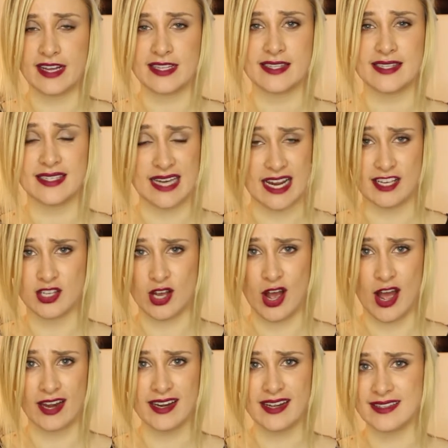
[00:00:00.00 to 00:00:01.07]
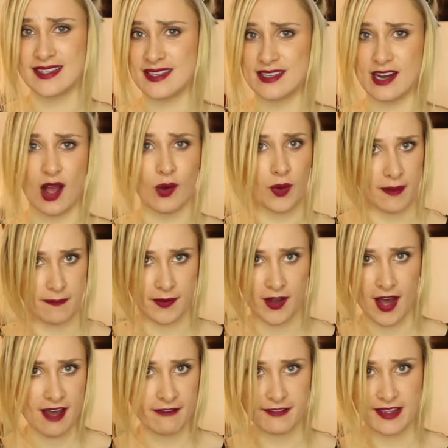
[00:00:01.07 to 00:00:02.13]
It stays on, it does not wipe
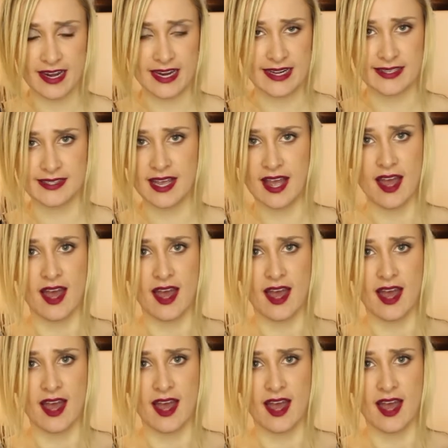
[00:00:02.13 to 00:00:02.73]
off, it is